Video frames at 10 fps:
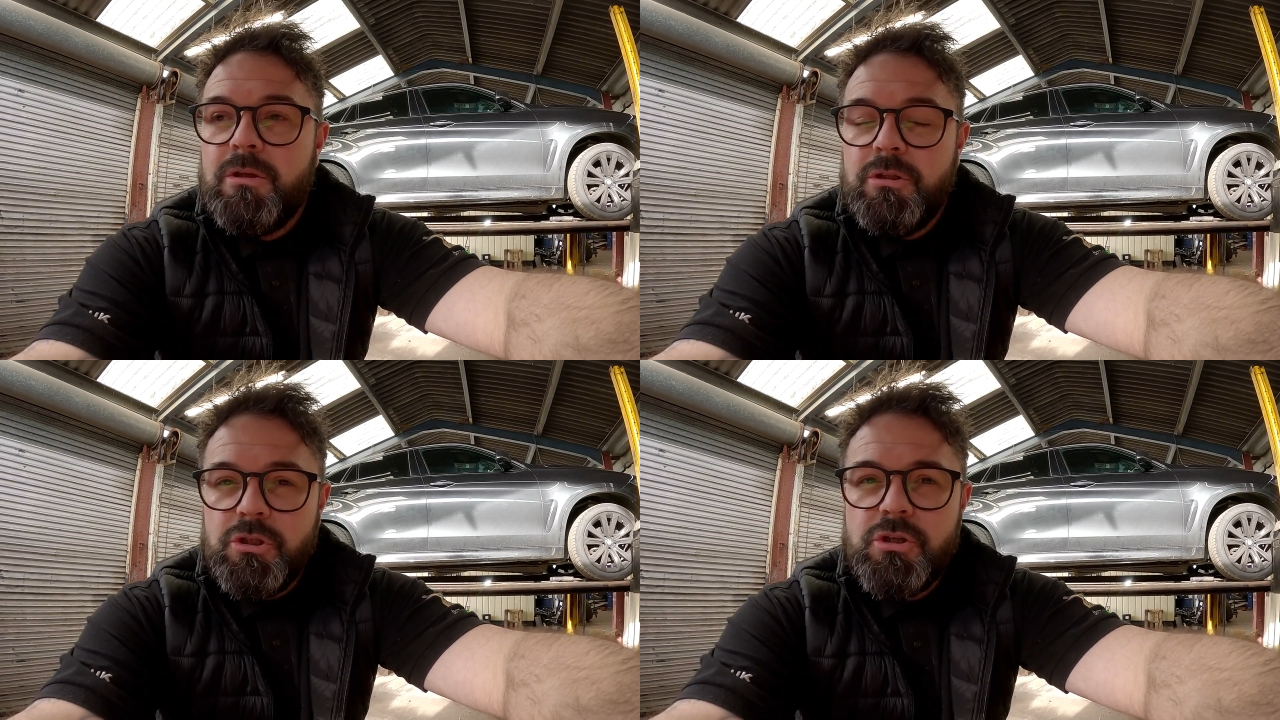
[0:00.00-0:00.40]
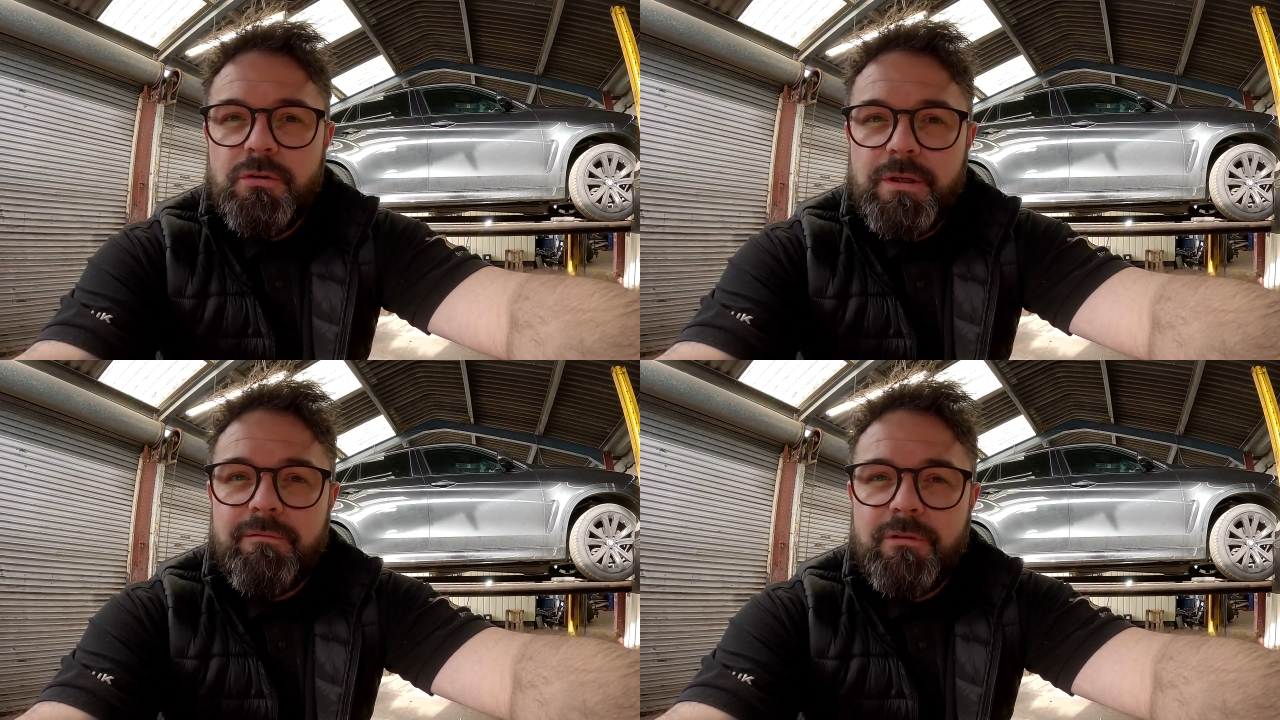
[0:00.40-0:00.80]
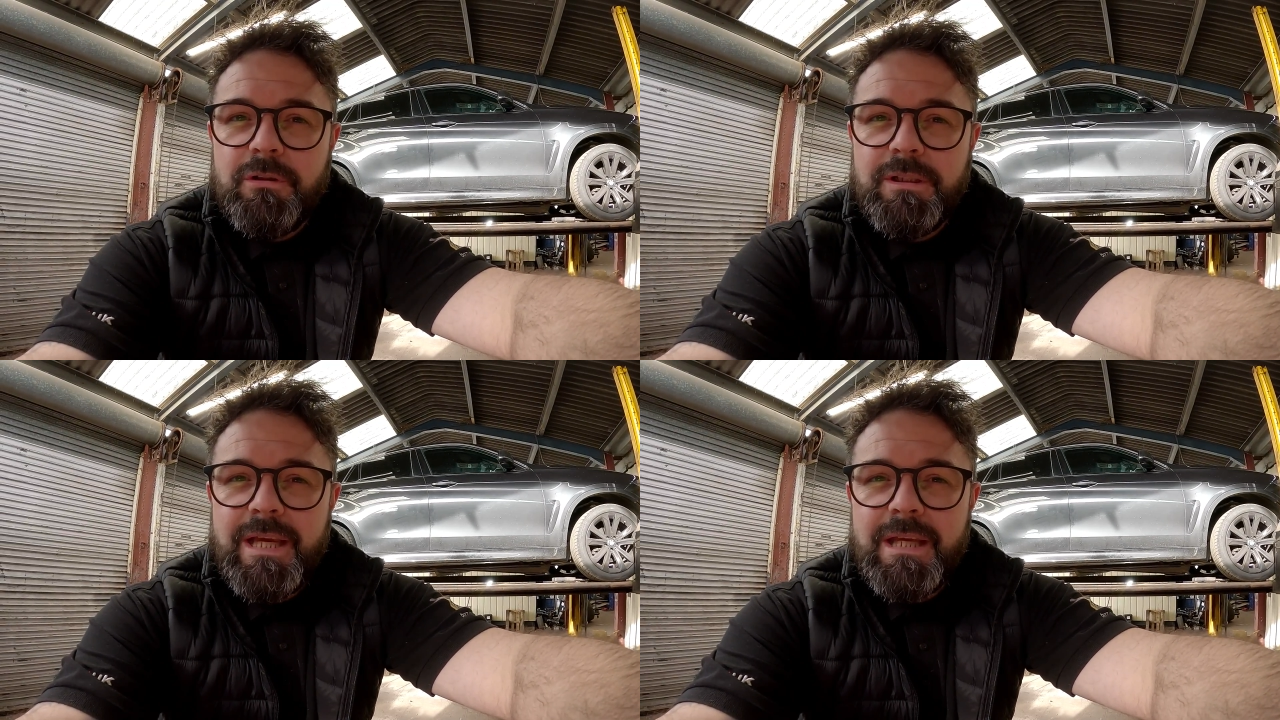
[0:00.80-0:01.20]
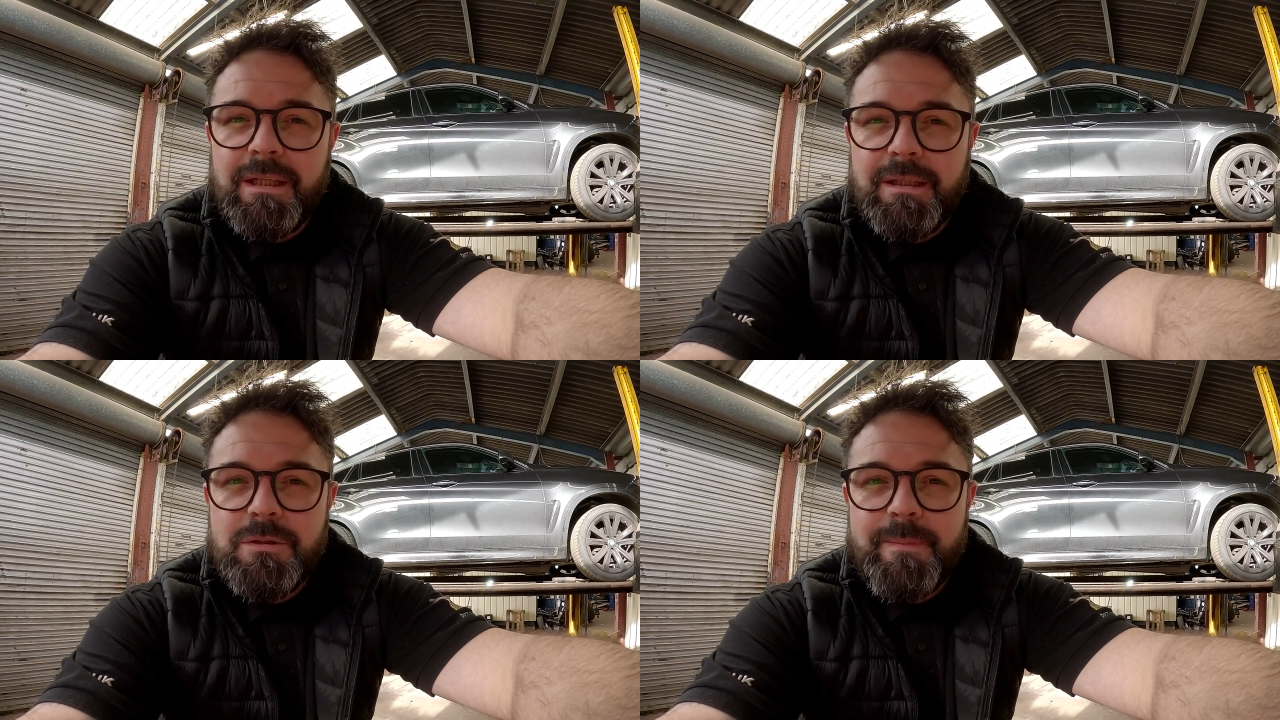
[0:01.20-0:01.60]
you sure you haven't got the
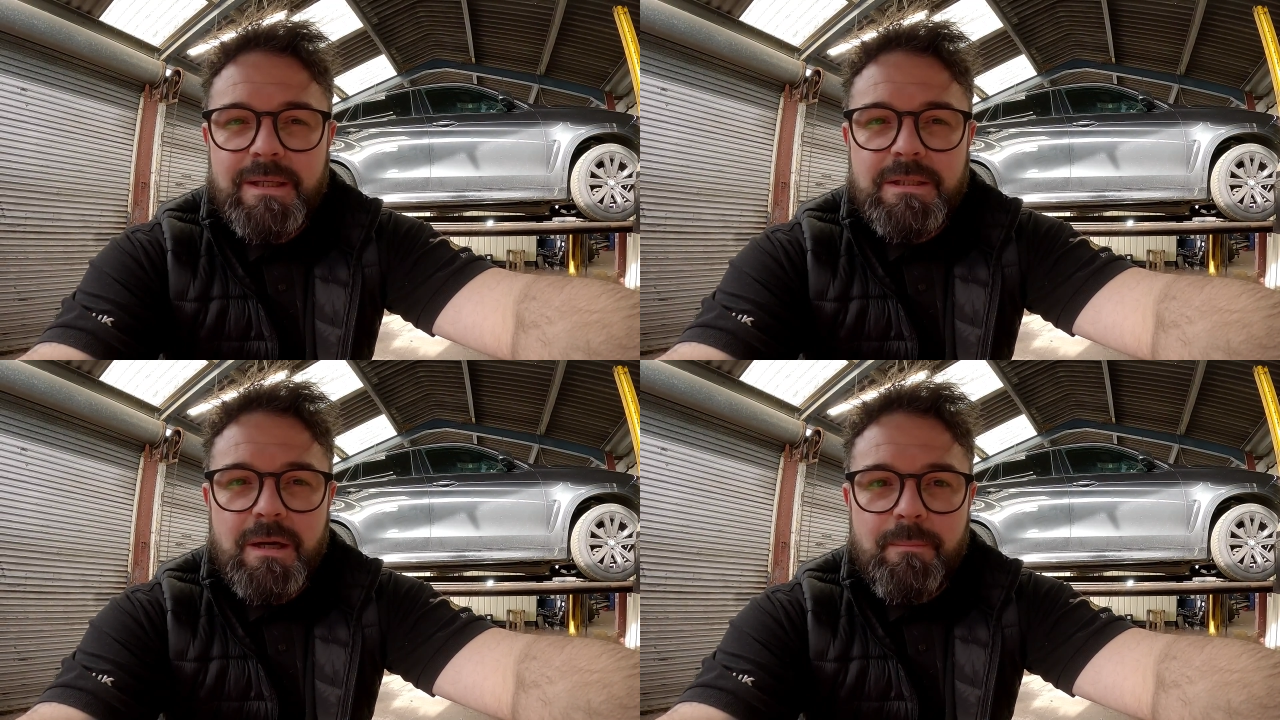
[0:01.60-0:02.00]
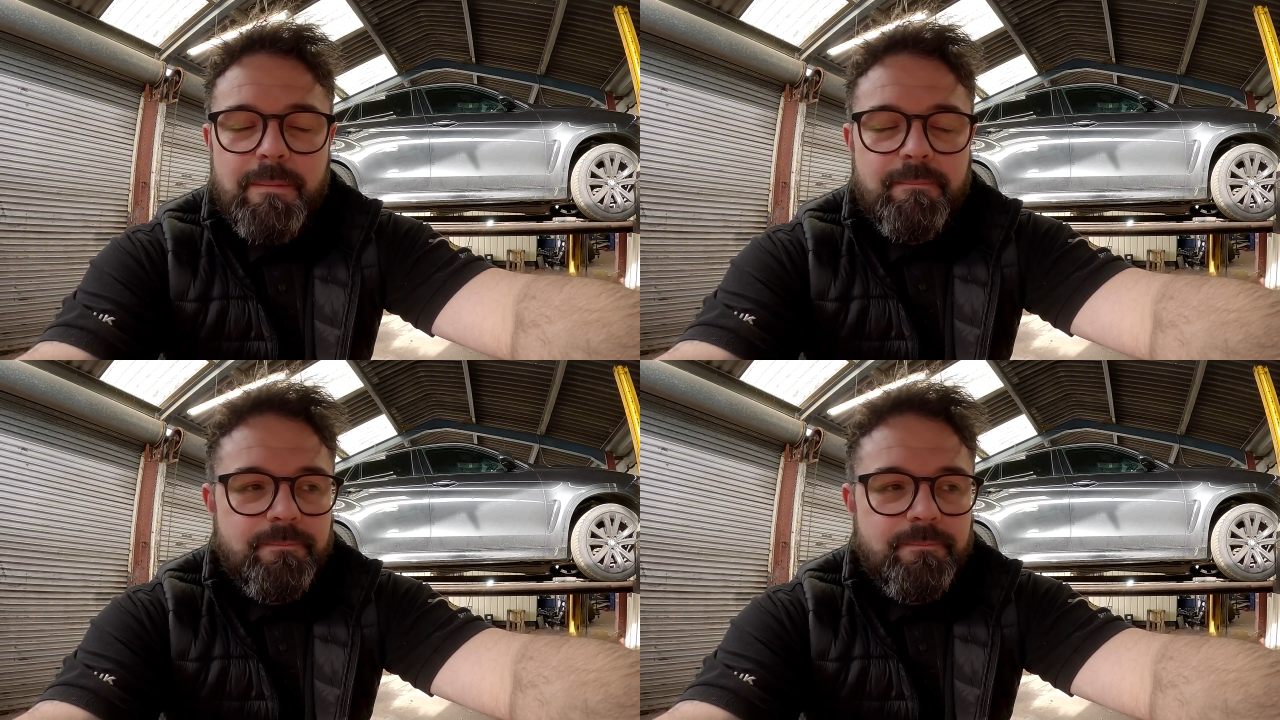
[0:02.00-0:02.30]
airlines mixed up?